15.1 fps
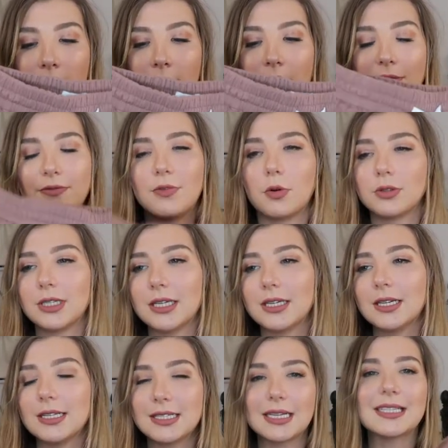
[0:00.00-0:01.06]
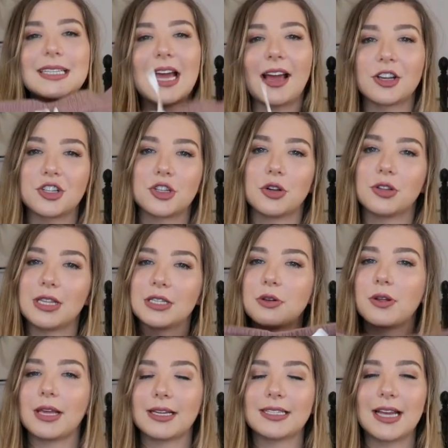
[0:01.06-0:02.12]
Not folded, it's like textured. These
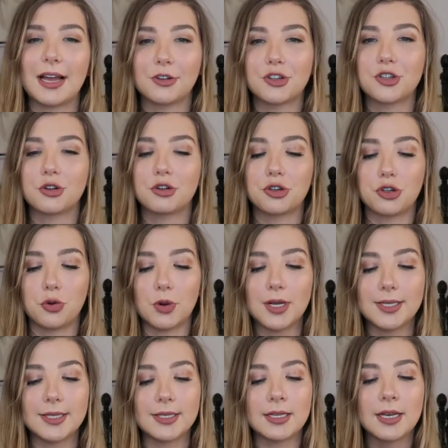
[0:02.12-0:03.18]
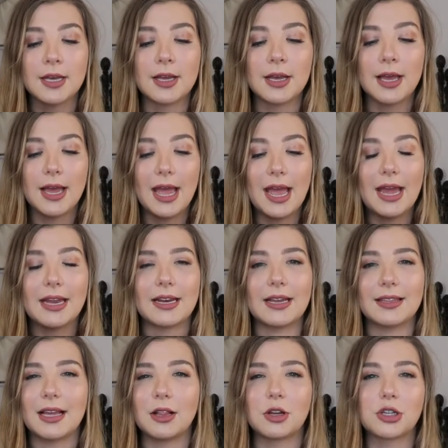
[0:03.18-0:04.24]
are like textured shorts and
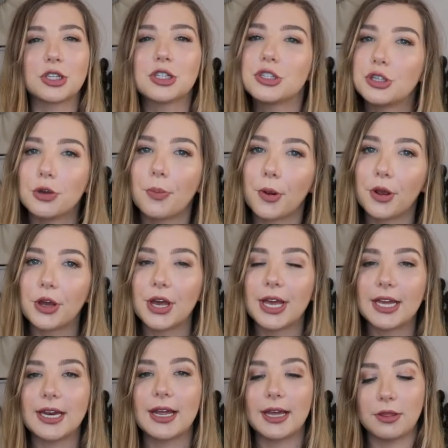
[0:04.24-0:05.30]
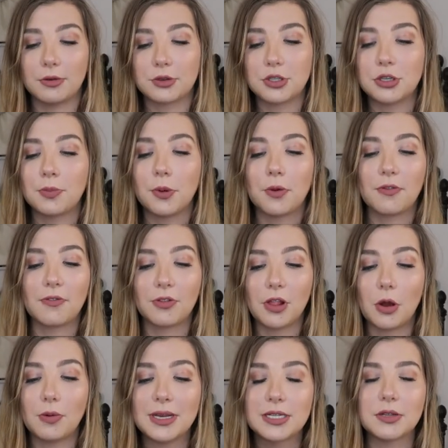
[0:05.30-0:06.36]
they look super good. They're super
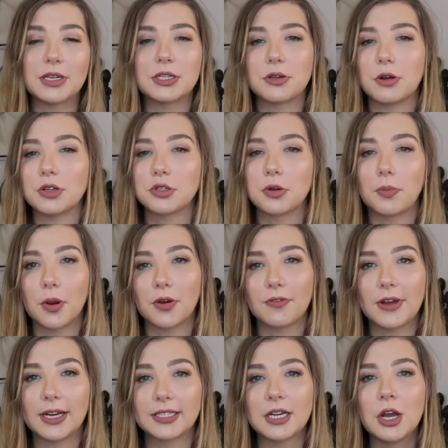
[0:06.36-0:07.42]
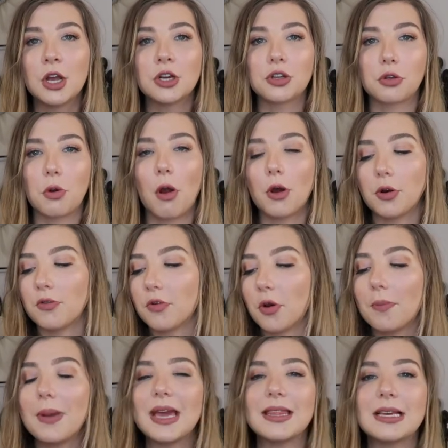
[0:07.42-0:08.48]
flowy, so these are also perfect to throw on
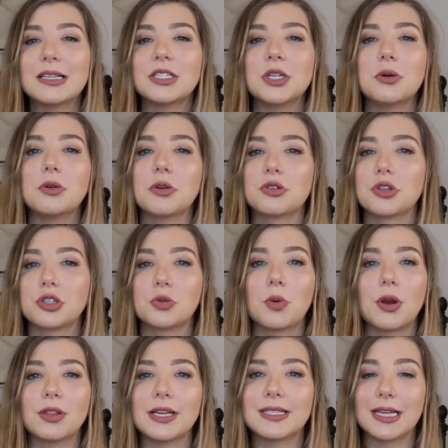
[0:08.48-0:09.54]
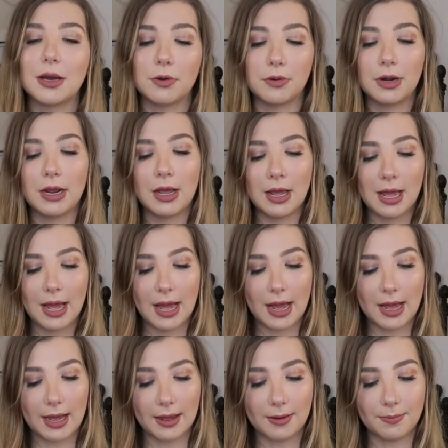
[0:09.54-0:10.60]
over a bathing suit or just wear these out
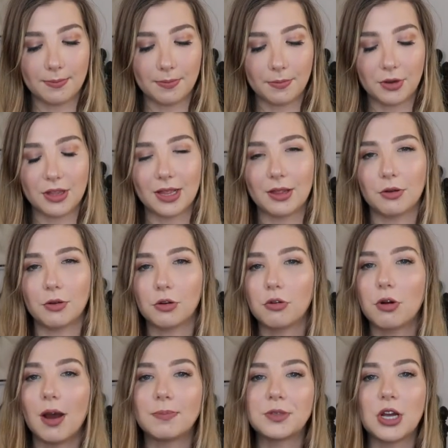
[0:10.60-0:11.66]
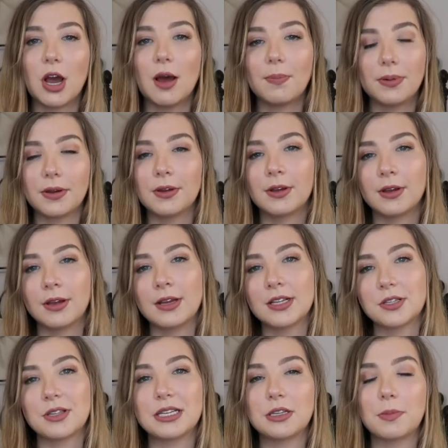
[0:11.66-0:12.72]
um, with a little crop top.
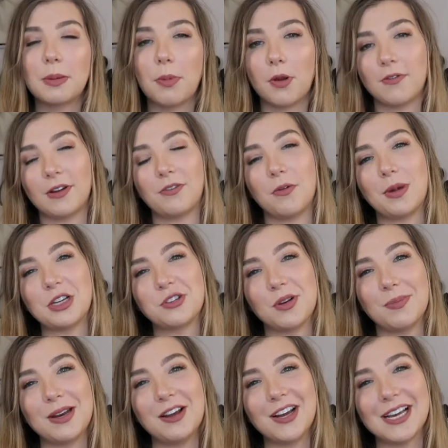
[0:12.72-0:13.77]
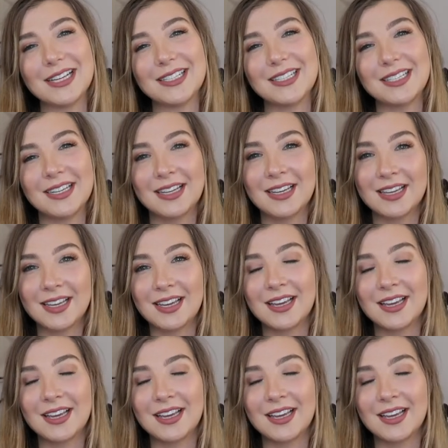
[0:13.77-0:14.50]
So these will be perfect for my trip in August.